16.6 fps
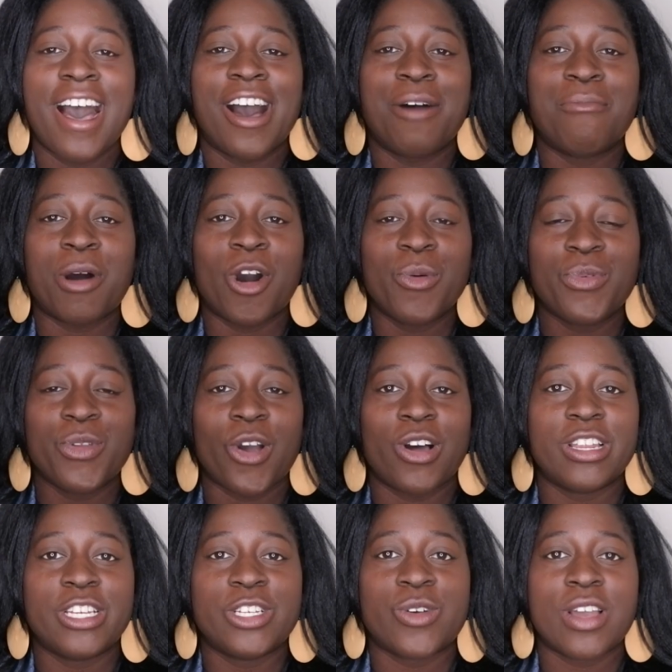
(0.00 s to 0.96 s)
um, I hope you
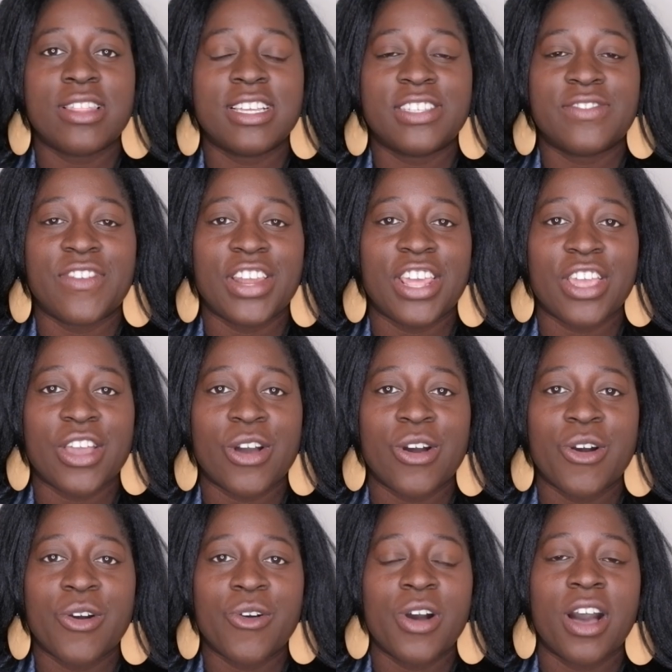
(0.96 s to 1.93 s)
all enjoyed this
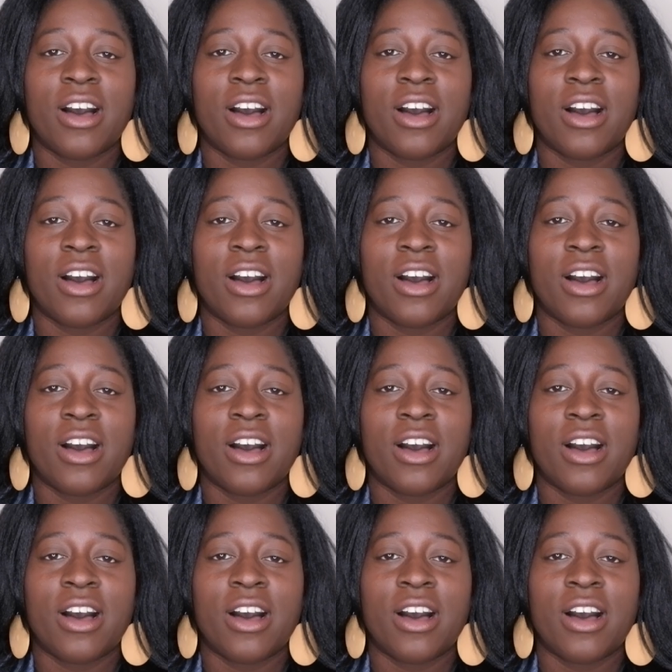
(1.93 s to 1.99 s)
video.